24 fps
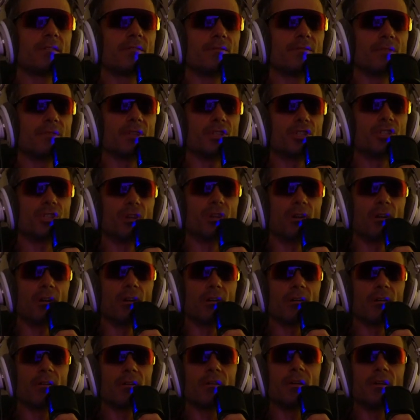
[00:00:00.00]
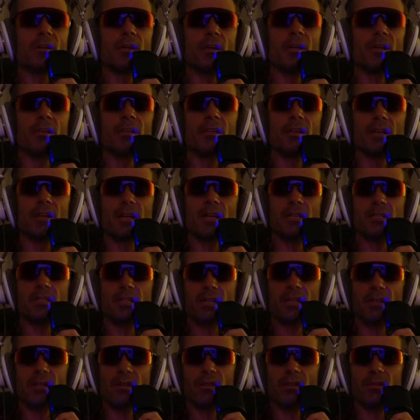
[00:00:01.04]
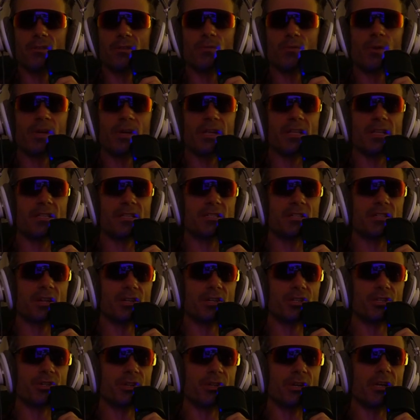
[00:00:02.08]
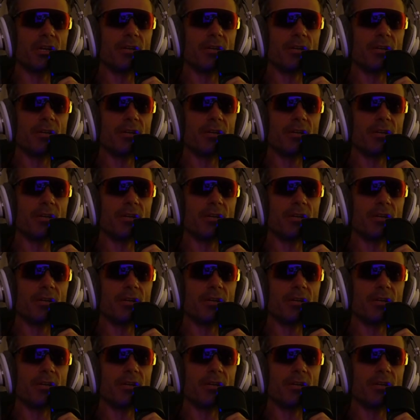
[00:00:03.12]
sure, in the 19th and 20th century.